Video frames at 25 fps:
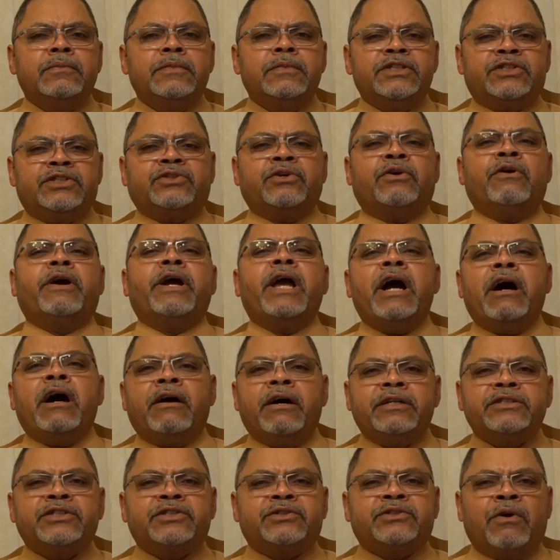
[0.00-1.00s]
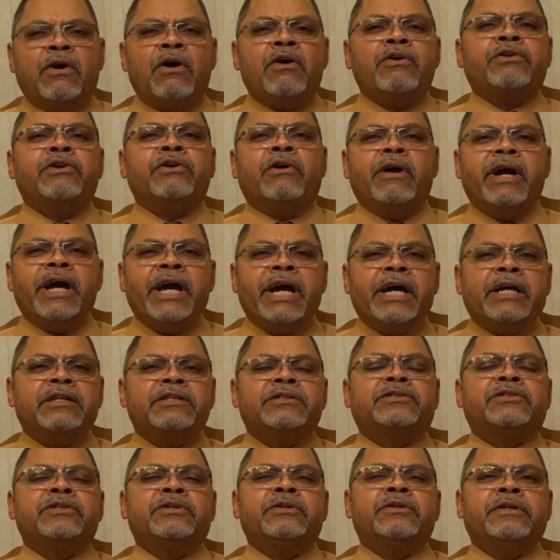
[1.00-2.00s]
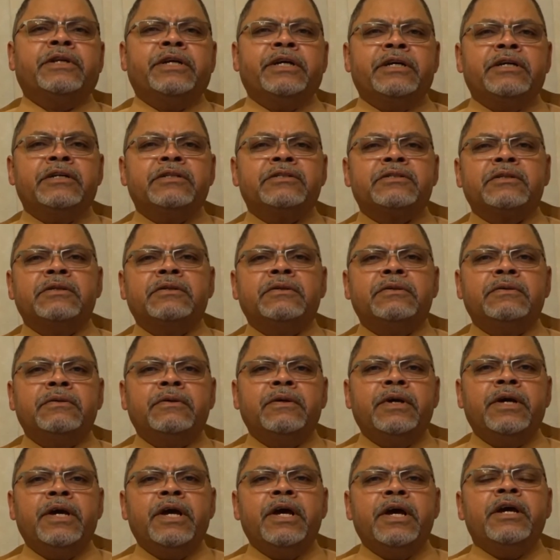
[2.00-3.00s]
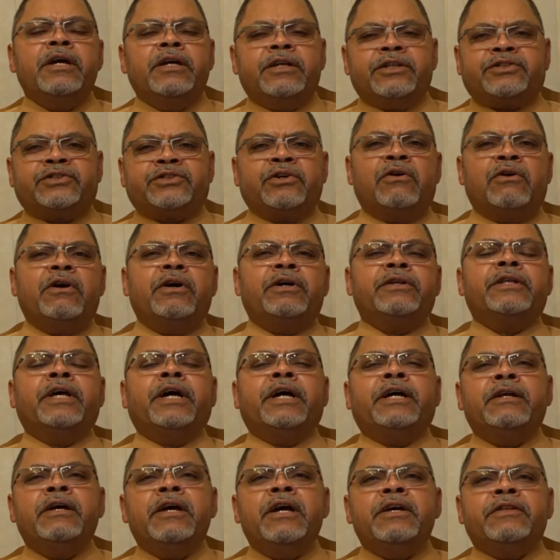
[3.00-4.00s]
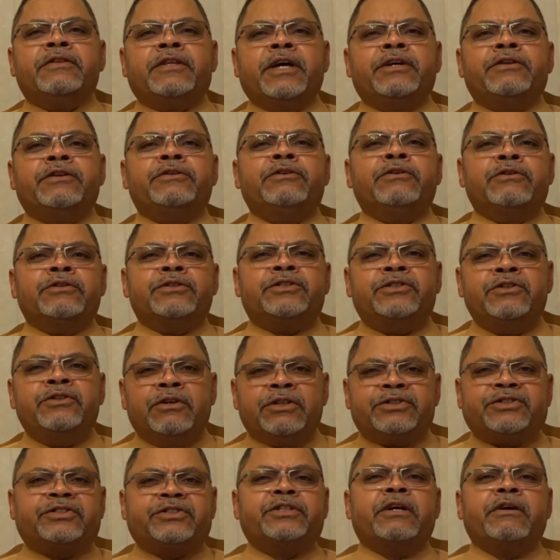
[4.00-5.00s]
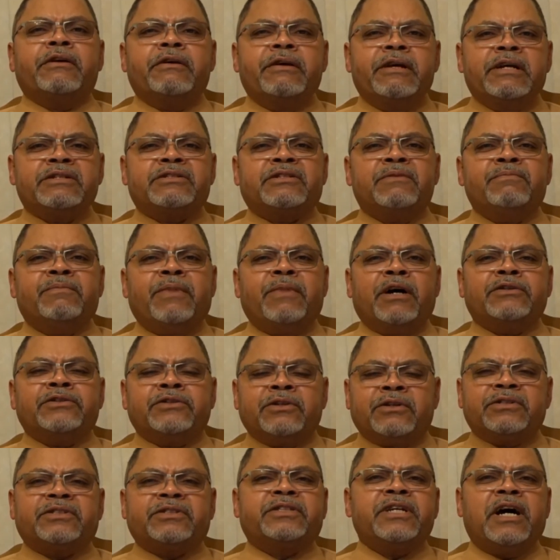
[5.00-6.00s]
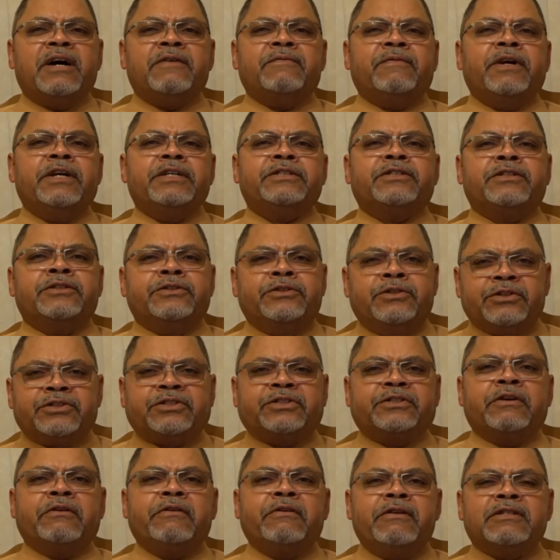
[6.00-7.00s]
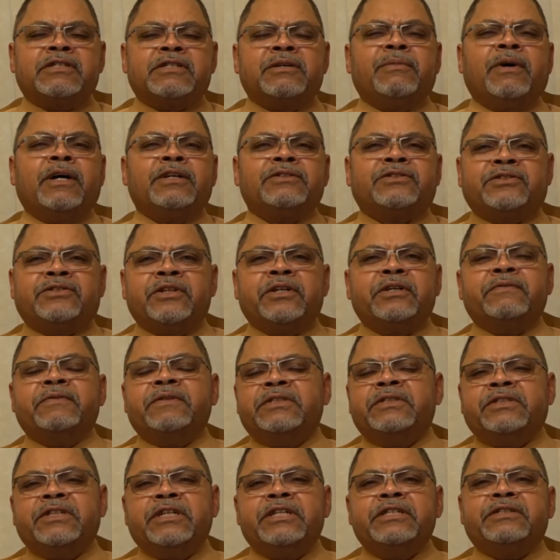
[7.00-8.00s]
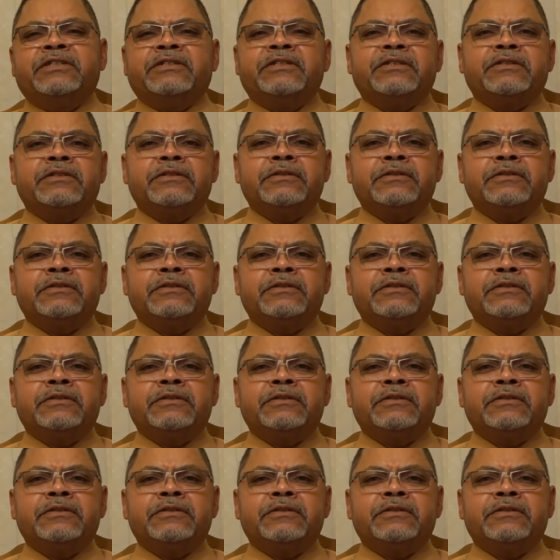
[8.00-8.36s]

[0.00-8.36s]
It's showing how strong your attitude is. It's showing that you're serious about your salvation. You're serious about serving Jesus.